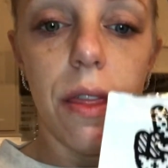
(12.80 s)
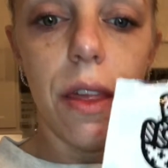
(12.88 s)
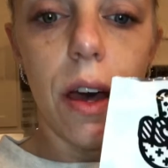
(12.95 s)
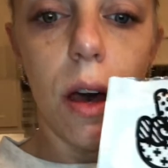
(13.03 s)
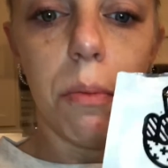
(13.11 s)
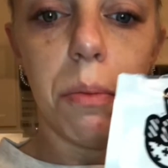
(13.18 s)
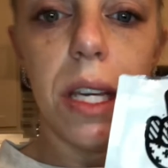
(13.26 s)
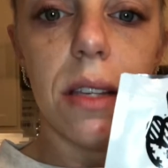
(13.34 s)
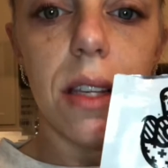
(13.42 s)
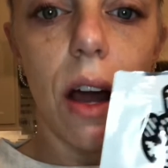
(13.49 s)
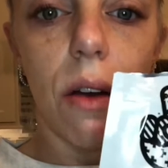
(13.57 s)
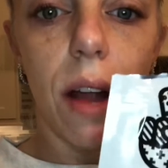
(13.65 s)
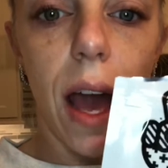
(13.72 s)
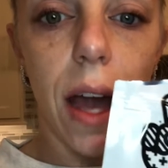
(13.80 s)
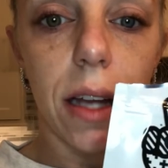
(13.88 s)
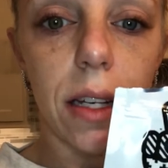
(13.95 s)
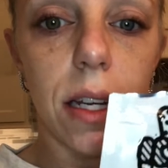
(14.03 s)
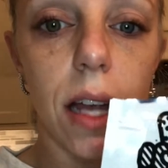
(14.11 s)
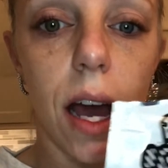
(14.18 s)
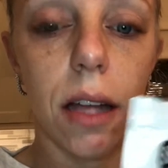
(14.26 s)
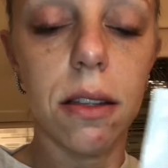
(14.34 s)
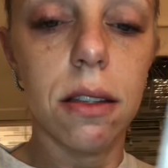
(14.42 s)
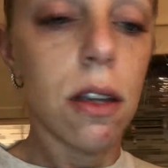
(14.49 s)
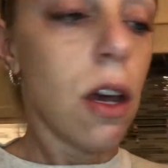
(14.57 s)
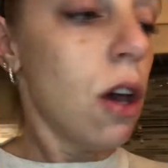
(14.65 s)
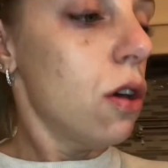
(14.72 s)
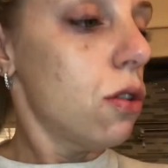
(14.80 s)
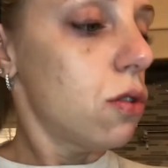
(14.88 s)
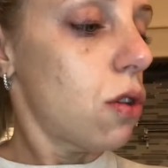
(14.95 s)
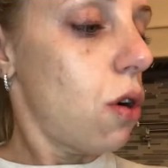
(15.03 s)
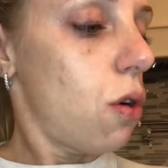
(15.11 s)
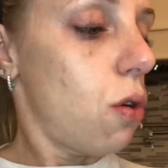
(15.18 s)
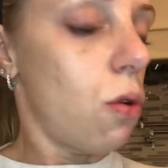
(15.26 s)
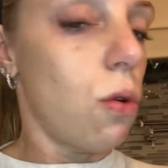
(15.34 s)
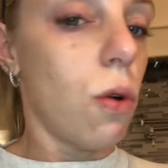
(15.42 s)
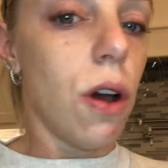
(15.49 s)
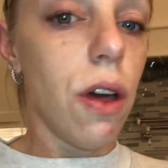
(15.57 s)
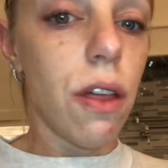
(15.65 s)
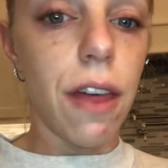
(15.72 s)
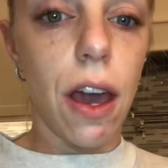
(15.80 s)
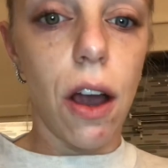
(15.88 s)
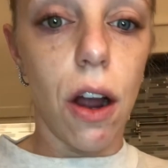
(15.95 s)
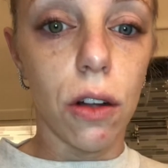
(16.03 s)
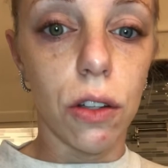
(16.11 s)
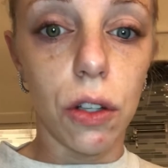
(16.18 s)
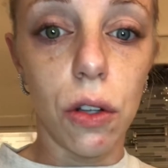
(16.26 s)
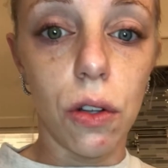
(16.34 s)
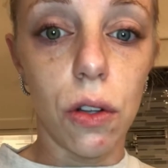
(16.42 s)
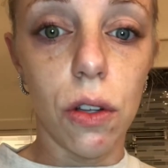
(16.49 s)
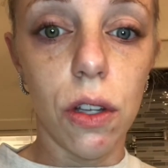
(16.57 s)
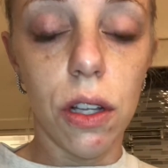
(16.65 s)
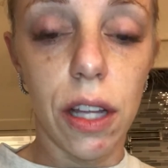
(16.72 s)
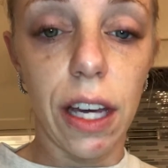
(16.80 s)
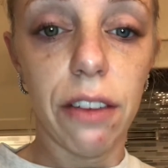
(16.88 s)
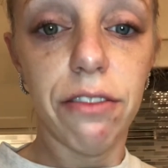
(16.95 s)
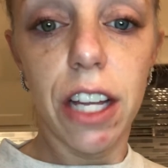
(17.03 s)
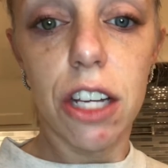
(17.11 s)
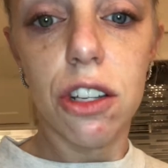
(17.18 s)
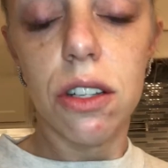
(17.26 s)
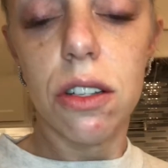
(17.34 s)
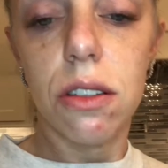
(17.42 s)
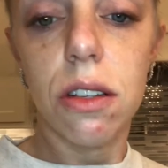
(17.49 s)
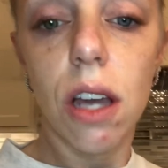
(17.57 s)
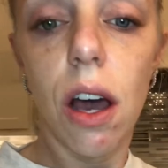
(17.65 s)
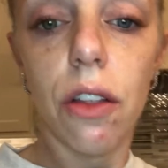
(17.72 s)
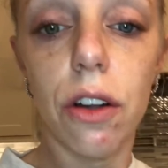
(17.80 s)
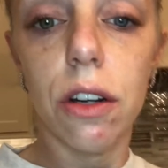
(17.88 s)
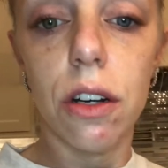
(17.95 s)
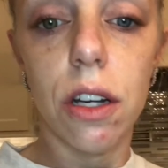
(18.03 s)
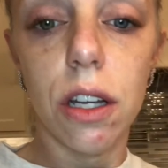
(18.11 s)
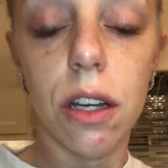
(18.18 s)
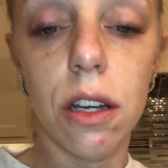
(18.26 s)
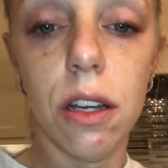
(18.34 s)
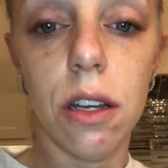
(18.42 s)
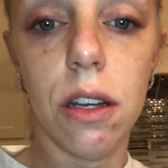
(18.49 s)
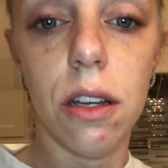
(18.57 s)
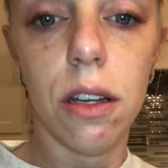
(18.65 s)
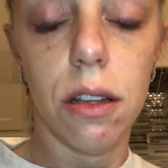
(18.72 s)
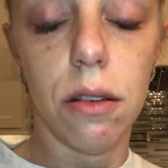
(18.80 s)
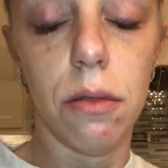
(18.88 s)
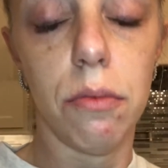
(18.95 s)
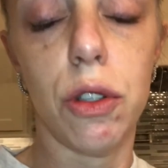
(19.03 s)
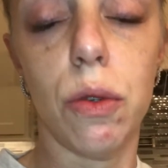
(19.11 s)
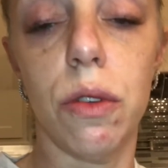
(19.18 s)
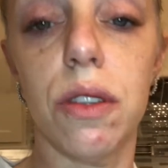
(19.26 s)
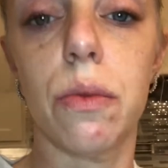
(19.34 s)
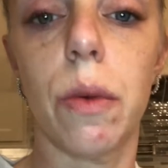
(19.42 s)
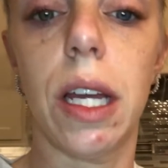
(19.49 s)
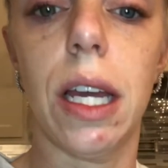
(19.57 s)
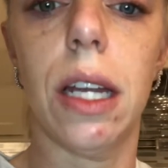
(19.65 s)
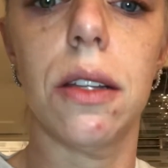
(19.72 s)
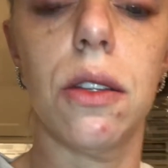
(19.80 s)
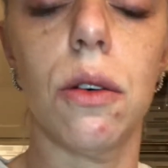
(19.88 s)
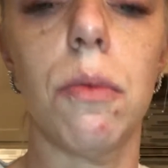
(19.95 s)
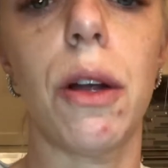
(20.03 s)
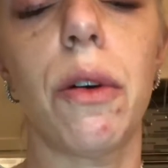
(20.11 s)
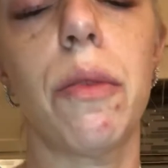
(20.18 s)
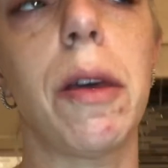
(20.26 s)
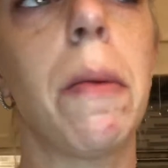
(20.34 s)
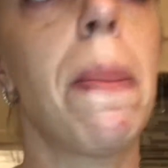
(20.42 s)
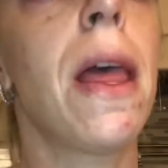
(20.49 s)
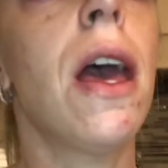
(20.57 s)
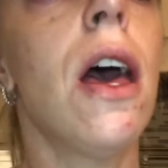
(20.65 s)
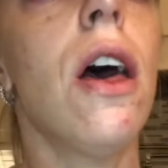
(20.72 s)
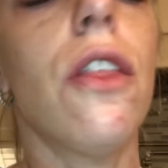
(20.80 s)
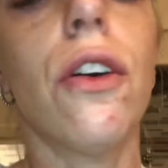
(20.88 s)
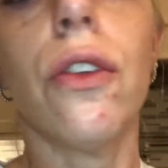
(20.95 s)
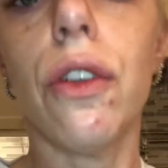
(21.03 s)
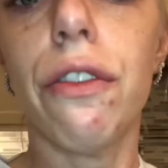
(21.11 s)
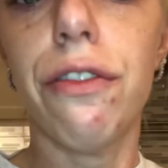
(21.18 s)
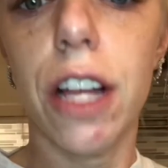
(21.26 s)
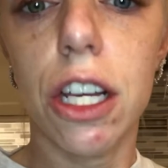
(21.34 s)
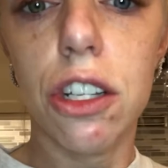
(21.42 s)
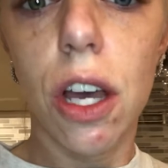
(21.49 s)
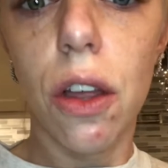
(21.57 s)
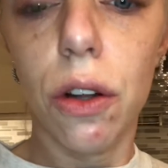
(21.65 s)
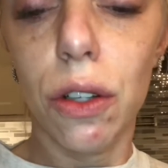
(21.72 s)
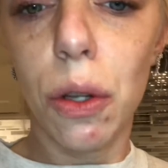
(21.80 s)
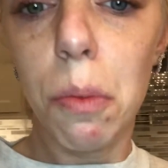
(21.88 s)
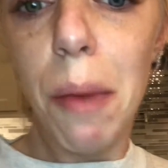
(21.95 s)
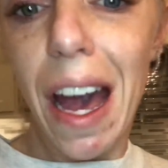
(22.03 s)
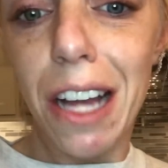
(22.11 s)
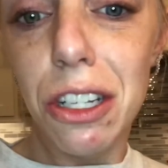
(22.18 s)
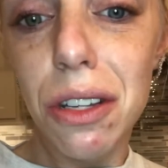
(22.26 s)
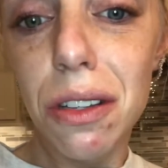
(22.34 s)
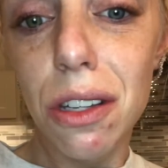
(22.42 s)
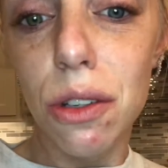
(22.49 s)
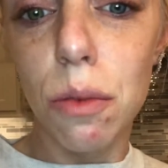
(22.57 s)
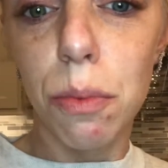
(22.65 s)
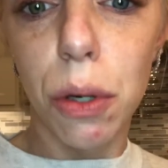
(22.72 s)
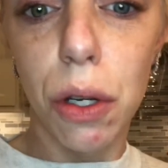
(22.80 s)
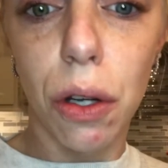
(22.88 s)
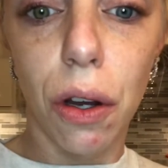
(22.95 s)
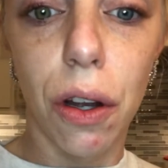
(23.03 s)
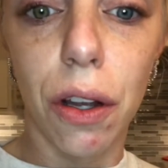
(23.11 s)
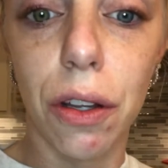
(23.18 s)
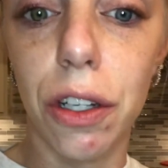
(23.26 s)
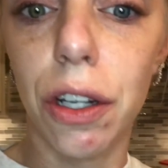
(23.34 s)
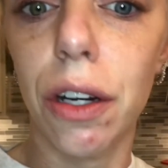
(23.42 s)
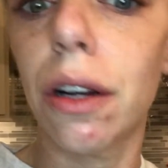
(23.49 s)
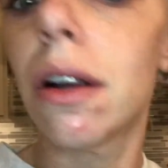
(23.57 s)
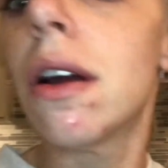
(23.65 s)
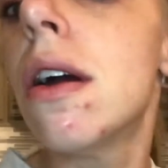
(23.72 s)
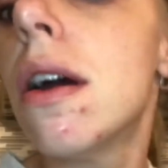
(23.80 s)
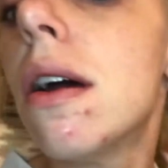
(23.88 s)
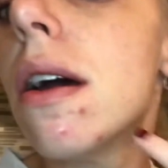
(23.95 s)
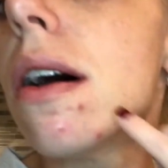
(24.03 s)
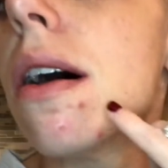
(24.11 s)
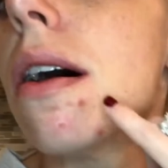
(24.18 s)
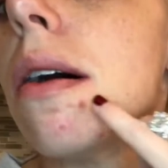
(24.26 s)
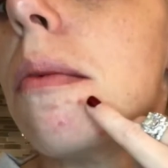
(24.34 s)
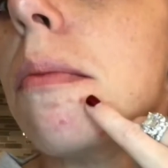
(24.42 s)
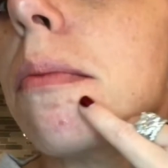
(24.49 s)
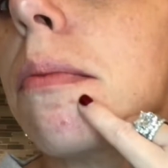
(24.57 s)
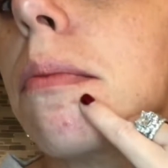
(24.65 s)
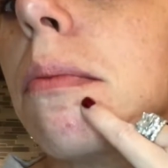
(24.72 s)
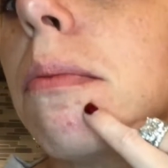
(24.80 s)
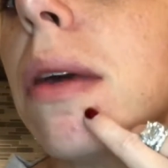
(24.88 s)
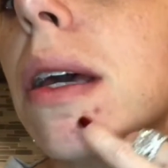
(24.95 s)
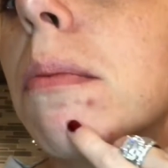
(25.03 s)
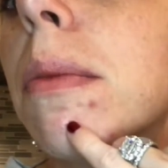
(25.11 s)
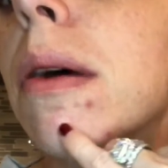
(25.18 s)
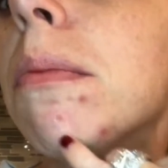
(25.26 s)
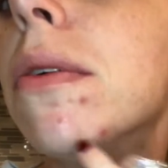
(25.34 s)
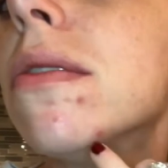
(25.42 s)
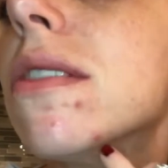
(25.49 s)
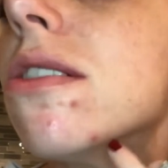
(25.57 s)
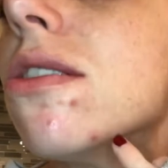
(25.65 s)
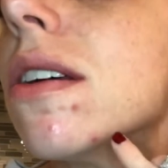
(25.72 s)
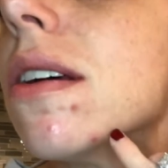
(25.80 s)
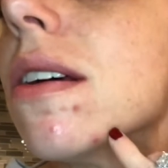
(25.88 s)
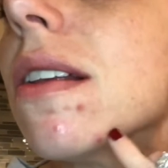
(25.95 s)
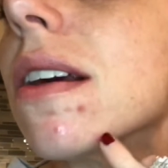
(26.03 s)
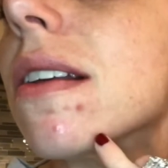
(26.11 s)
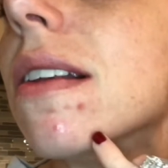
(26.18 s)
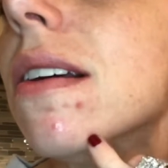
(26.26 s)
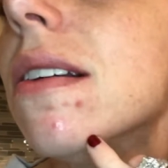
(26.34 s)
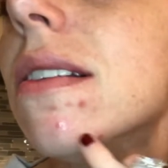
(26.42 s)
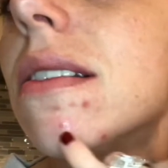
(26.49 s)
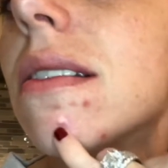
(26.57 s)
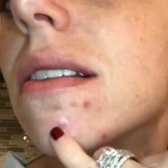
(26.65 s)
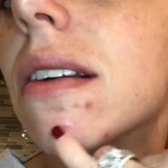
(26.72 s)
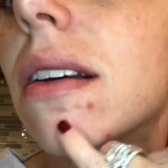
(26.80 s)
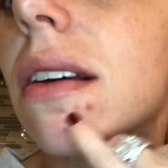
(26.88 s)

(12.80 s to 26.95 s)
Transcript: the Peace Out Acne Dots. So they are little like flesh colored, I'm doing this one handed so bear with me. They're little flesh colored little patches that you put on your um, big pimples that you get like these